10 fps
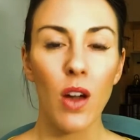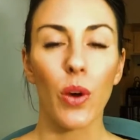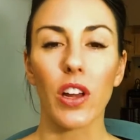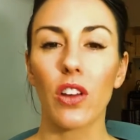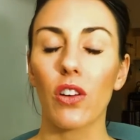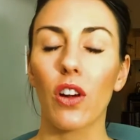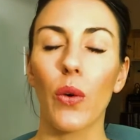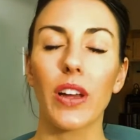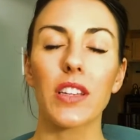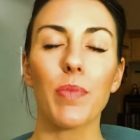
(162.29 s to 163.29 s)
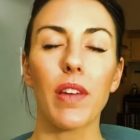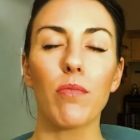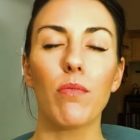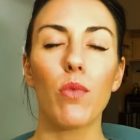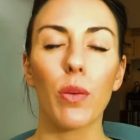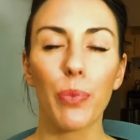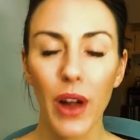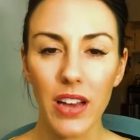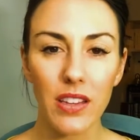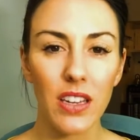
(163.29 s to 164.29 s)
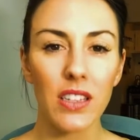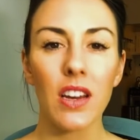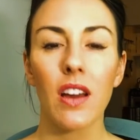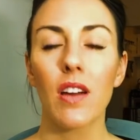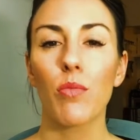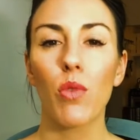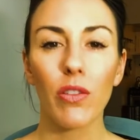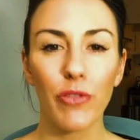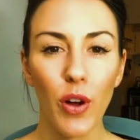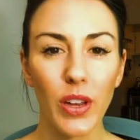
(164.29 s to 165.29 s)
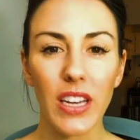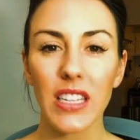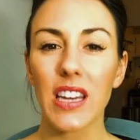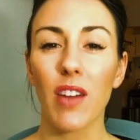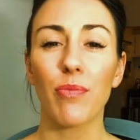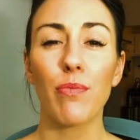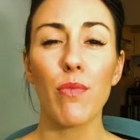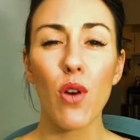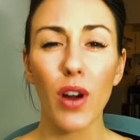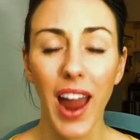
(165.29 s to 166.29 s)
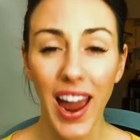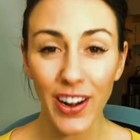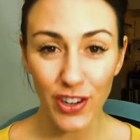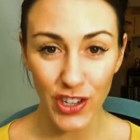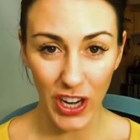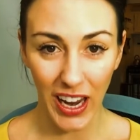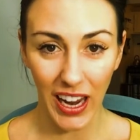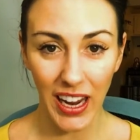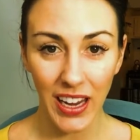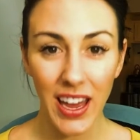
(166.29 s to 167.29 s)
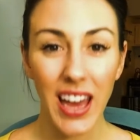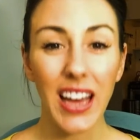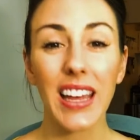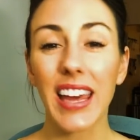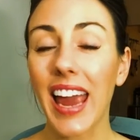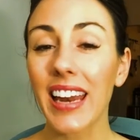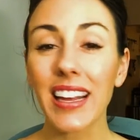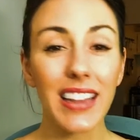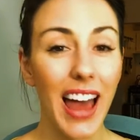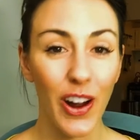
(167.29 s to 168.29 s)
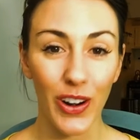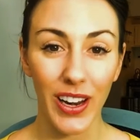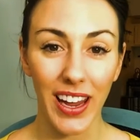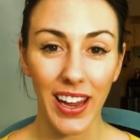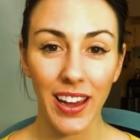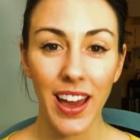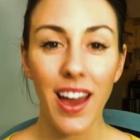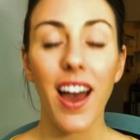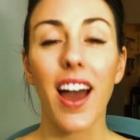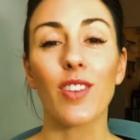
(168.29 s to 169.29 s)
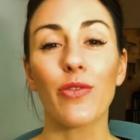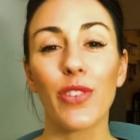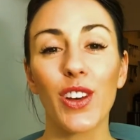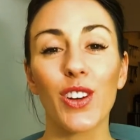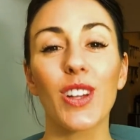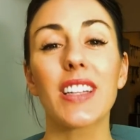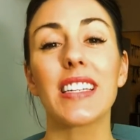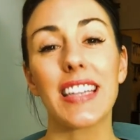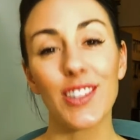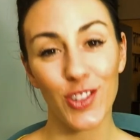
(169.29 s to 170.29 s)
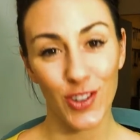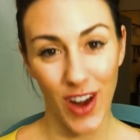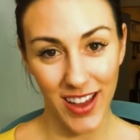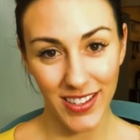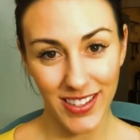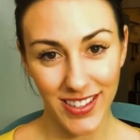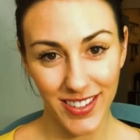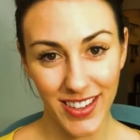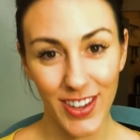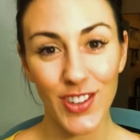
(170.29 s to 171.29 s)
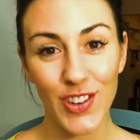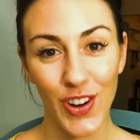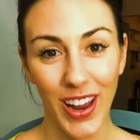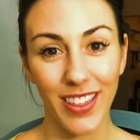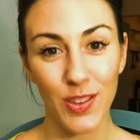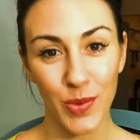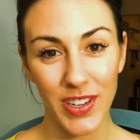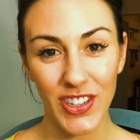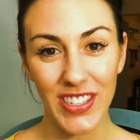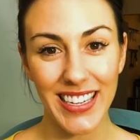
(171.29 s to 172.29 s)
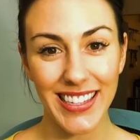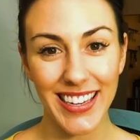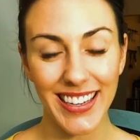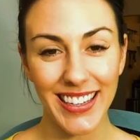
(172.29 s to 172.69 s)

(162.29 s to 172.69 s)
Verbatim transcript: where you're going to be more present, more focused, have more energy, gain clarity, and feel de-stressed during this winter season.